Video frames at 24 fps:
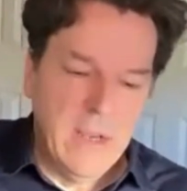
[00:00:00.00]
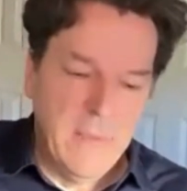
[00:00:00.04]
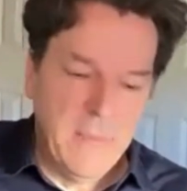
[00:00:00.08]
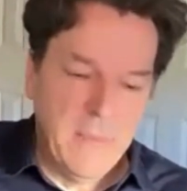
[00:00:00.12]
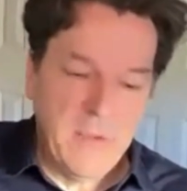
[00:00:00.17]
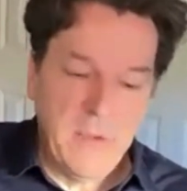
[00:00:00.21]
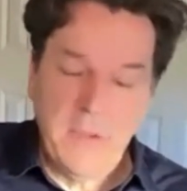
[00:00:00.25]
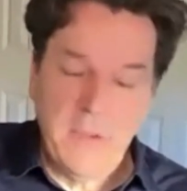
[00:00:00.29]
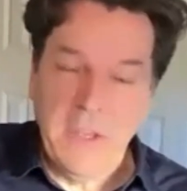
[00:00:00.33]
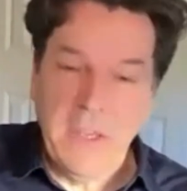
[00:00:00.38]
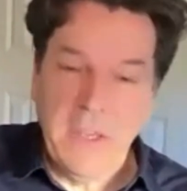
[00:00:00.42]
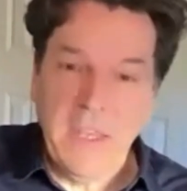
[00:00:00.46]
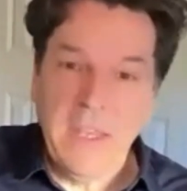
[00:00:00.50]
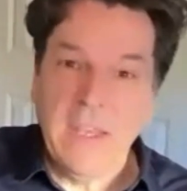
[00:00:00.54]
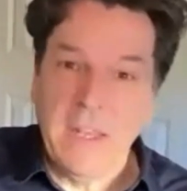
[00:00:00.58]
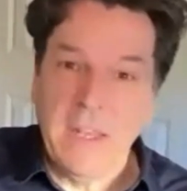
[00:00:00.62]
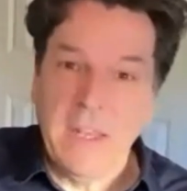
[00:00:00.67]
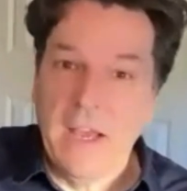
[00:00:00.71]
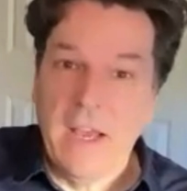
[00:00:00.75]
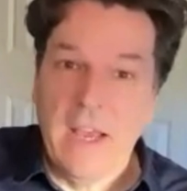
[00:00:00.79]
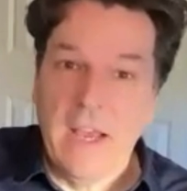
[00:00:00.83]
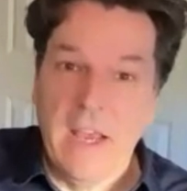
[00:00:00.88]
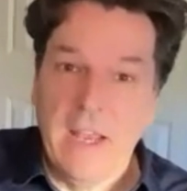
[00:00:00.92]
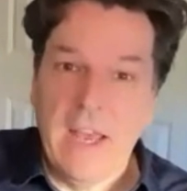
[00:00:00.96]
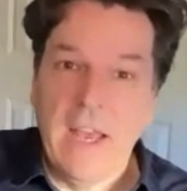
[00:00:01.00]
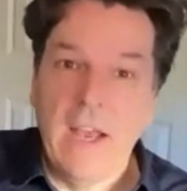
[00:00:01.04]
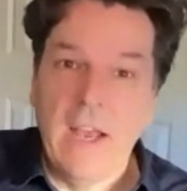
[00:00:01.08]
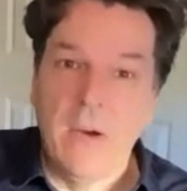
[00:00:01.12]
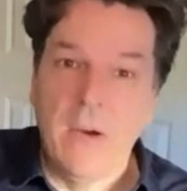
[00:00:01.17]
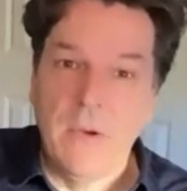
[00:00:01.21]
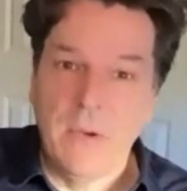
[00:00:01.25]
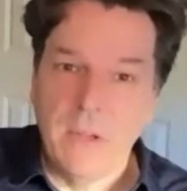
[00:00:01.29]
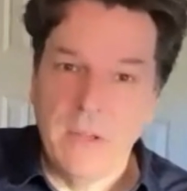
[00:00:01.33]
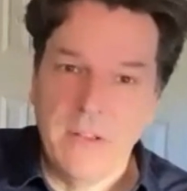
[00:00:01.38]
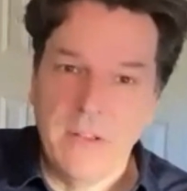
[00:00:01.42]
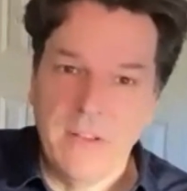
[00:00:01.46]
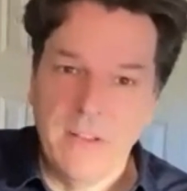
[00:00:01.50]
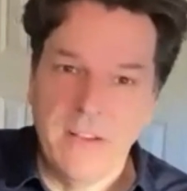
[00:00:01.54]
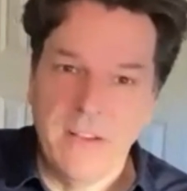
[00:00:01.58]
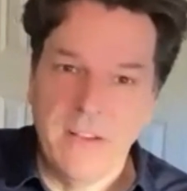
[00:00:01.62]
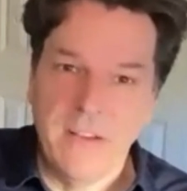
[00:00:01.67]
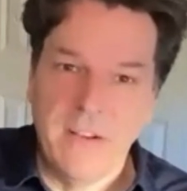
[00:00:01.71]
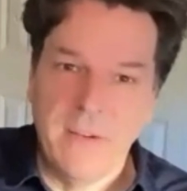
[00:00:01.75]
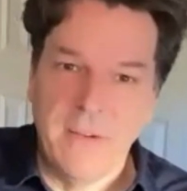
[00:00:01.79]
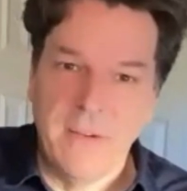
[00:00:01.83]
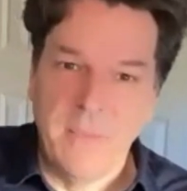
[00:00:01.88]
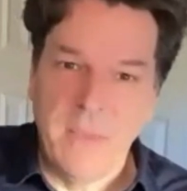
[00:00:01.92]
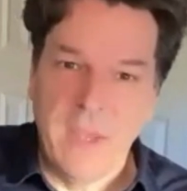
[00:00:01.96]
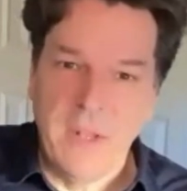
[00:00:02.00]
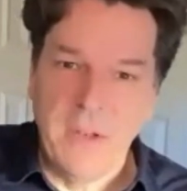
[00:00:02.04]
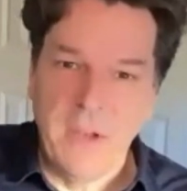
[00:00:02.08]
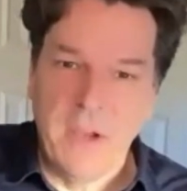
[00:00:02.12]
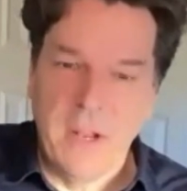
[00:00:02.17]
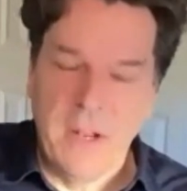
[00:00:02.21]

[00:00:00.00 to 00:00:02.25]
so that he can hide out, and